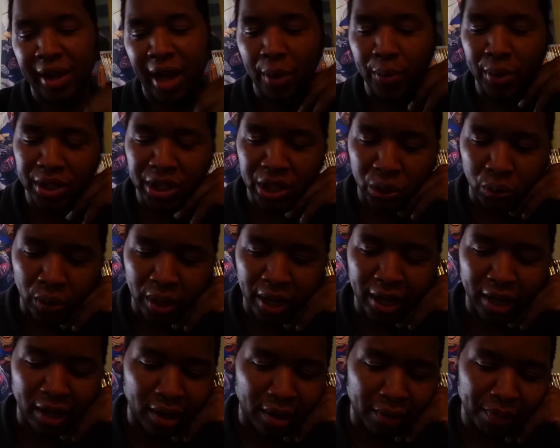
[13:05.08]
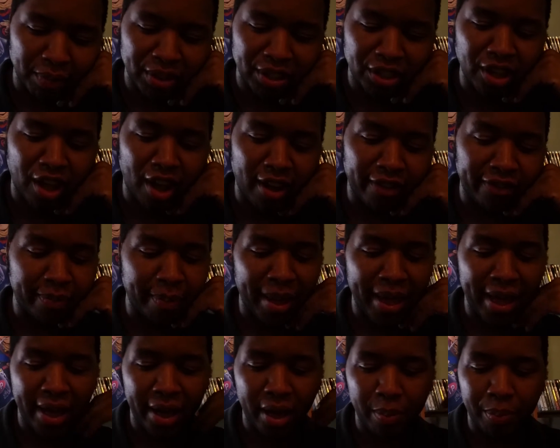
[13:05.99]
I went to Soft
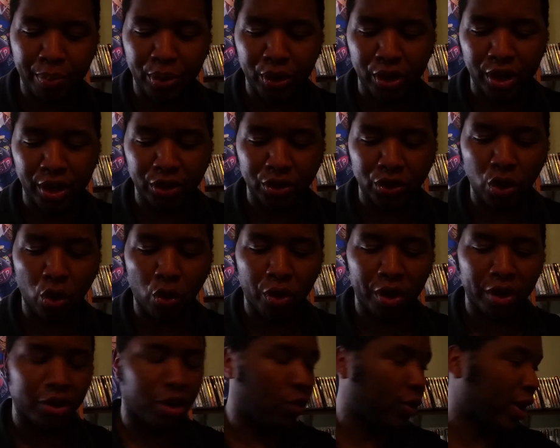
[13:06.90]
Map, Tora no